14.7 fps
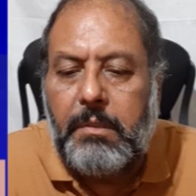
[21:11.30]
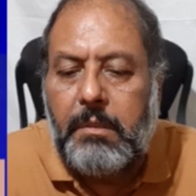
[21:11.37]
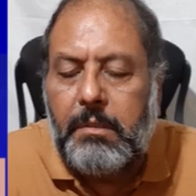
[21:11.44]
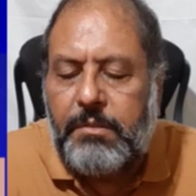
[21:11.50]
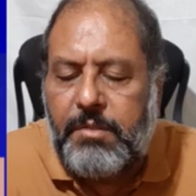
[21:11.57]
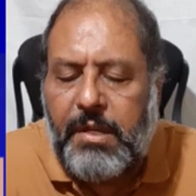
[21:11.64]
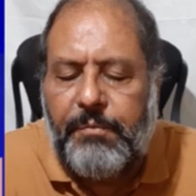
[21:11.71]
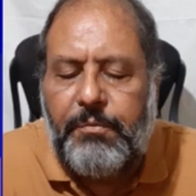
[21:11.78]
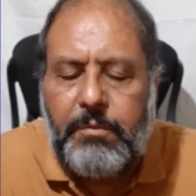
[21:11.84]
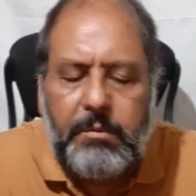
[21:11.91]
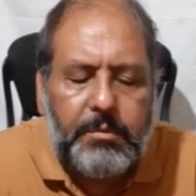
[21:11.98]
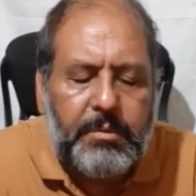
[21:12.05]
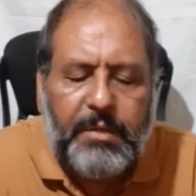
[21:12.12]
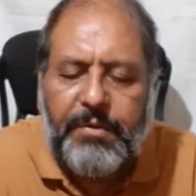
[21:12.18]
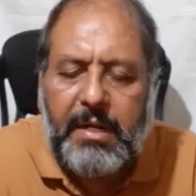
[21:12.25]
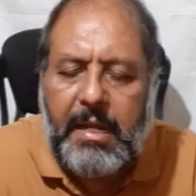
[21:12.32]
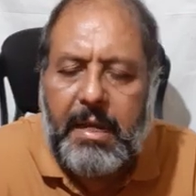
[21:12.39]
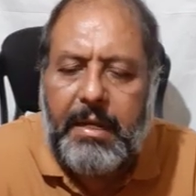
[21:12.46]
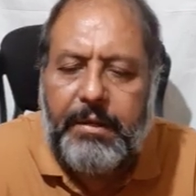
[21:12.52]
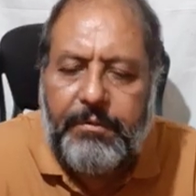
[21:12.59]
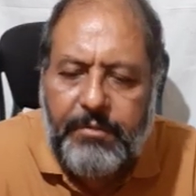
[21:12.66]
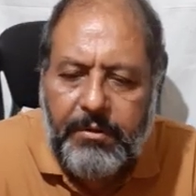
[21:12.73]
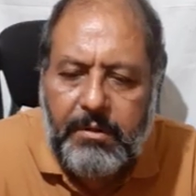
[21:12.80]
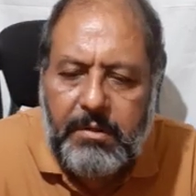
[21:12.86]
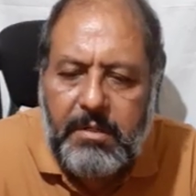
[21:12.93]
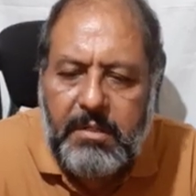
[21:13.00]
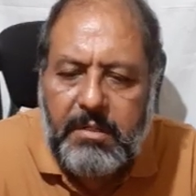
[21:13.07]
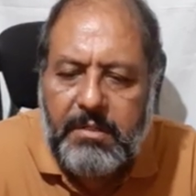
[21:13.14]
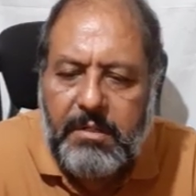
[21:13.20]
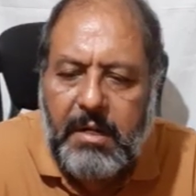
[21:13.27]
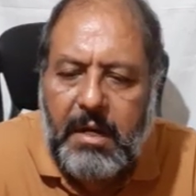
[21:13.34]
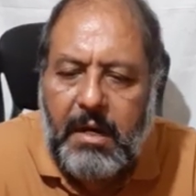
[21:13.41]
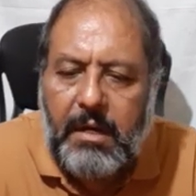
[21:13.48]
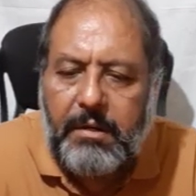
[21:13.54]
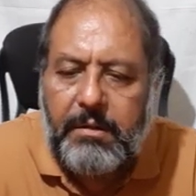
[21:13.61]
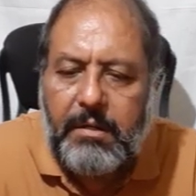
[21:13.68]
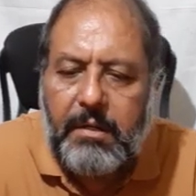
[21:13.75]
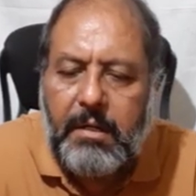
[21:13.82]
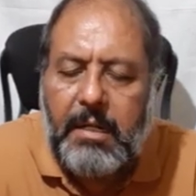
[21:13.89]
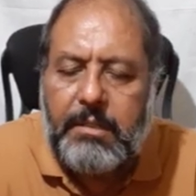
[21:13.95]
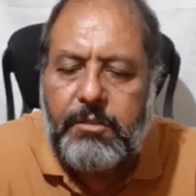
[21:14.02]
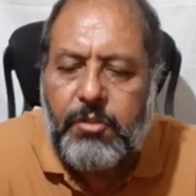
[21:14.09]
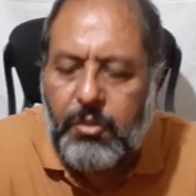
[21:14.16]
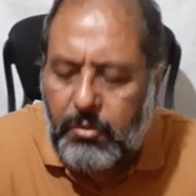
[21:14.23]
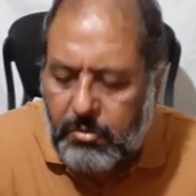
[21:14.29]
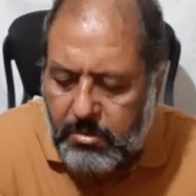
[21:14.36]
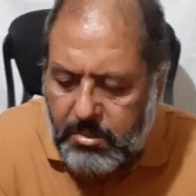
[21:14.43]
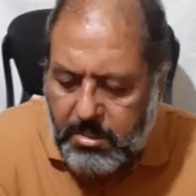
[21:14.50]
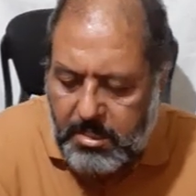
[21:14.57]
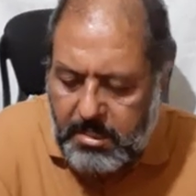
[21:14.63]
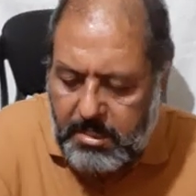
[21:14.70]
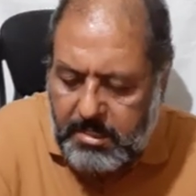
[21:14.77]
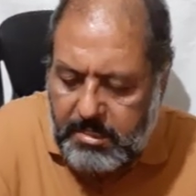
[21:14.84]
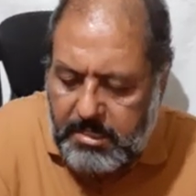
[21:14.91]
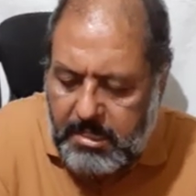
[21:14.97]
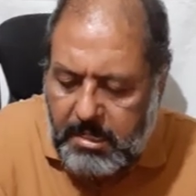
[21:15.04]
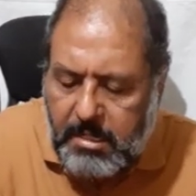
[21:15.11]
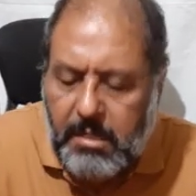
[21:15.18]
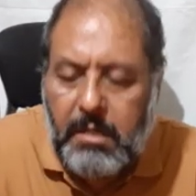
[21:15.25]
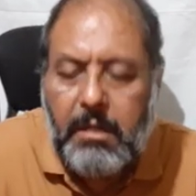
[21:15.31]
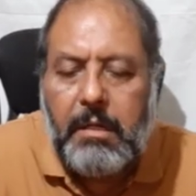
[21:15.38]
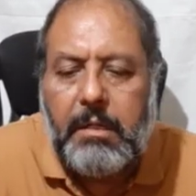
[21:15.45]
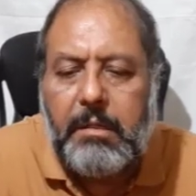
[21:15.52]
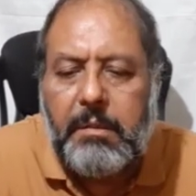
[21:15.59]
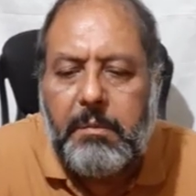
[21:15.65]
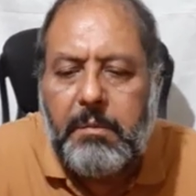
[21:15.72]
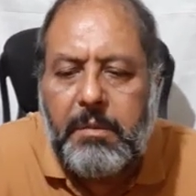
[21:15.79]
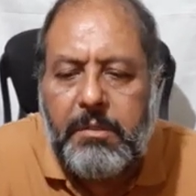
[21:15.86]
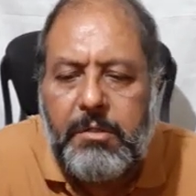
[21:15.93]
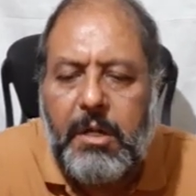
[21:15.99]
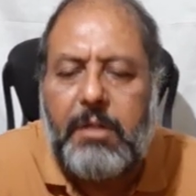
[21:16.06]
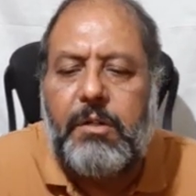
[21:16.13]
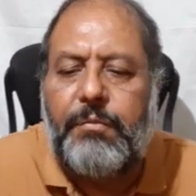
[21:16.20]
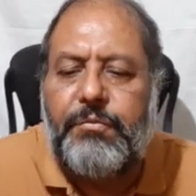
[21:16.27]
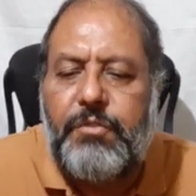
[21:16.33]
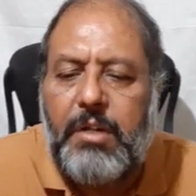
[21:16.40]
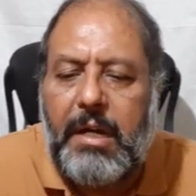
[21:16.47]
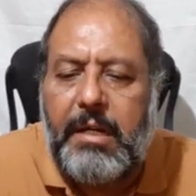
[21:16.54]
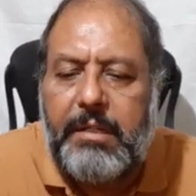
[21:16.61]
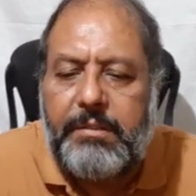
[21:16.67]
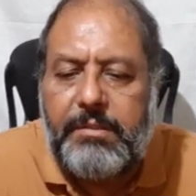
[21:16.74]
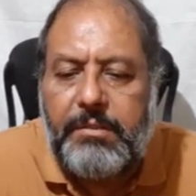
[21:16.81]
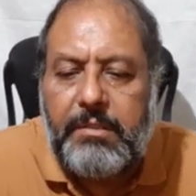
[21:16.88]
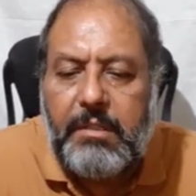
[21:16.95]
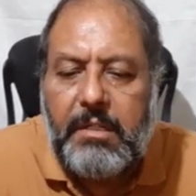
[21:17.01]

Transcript: cephalosporin are also the drug of choice.